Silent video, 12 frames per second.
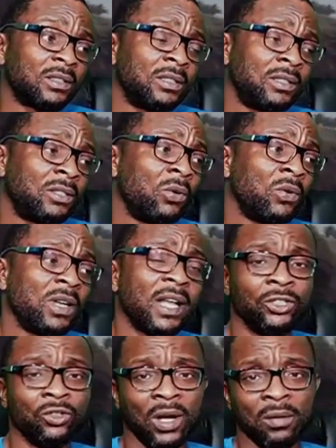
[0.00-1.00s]
Don't let
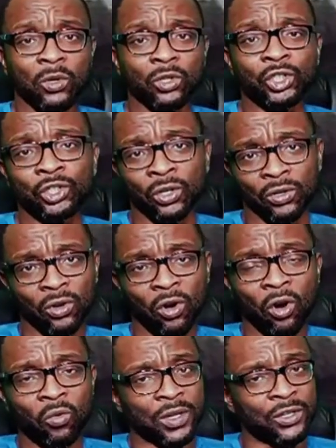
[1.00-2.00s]
your emotion
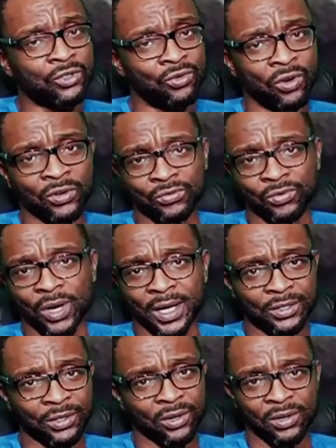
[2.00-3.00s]
always run
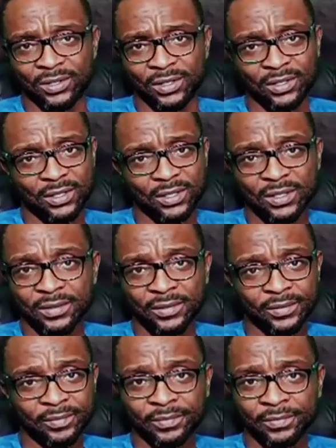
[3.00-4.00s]
riot
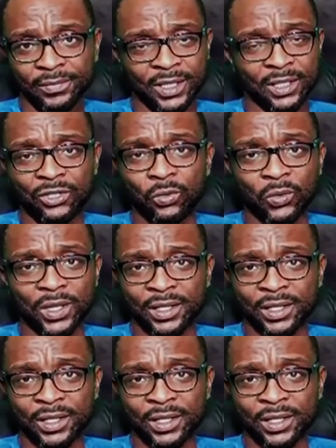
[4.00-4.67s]
this way.